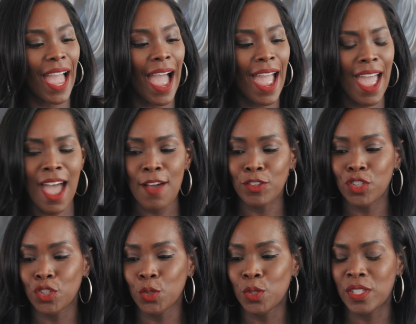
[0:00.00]
I have
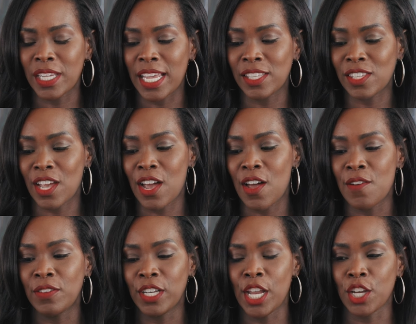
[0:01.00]
two sets
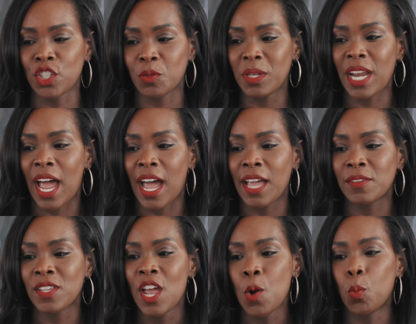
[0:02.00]
of luxury
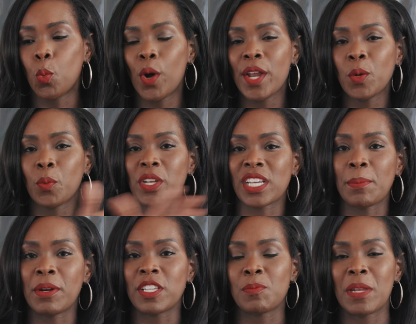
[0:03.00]
knives, one in which I'm
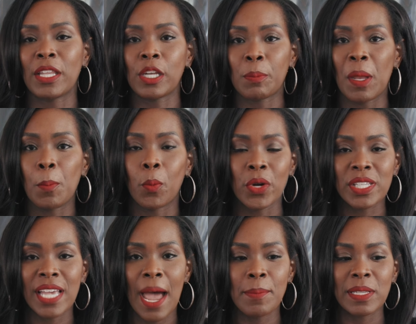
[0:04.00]
gonna spend a little bit more
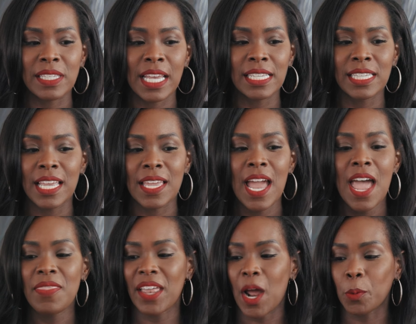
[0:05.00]
time discussing
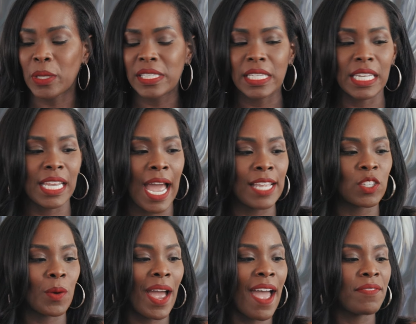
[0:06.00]
that I recently got.
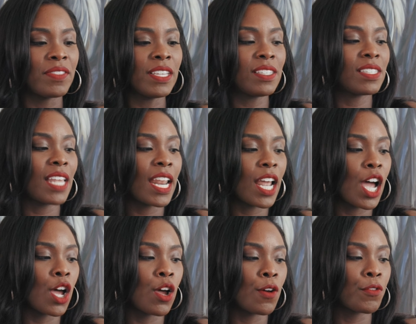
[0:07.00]
So I have this set
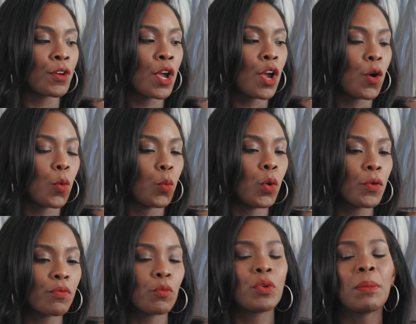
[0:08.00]
of
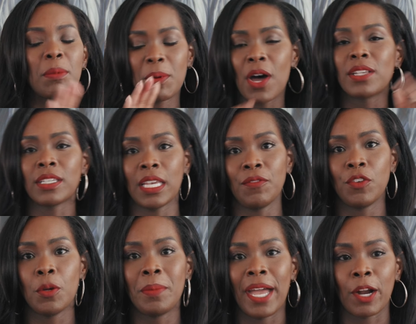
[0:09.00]
Wolf, well, let me pause and give
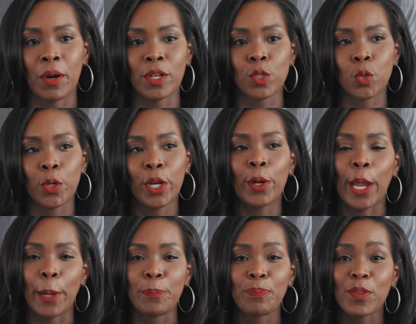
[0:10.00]
you a background story.
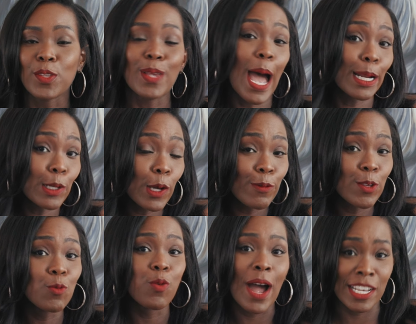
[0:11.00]
Okay, so I don't know if
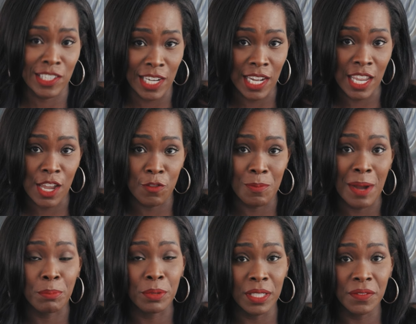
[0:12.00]
you've watched any of
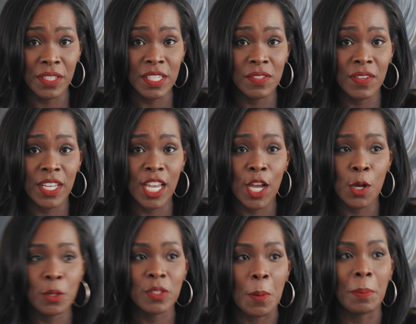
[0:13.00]
my previous
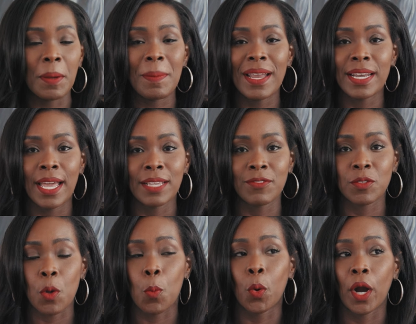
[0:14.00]
videos, but my
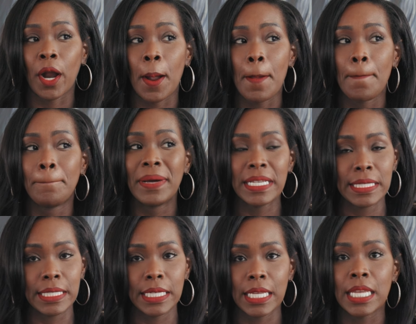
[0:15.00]
knives were
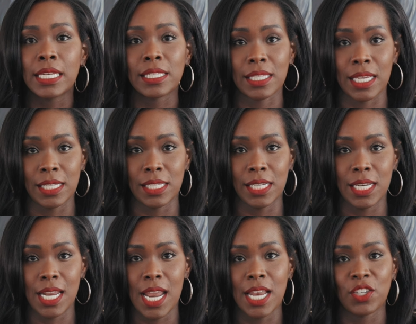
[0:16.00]
busted and
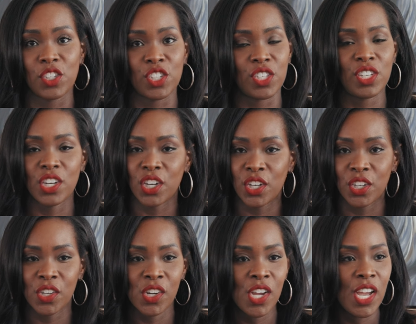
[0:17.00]
disgusted and just
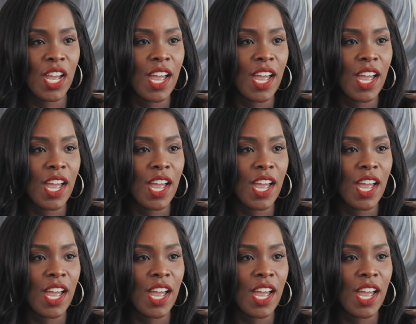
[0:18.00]
dull.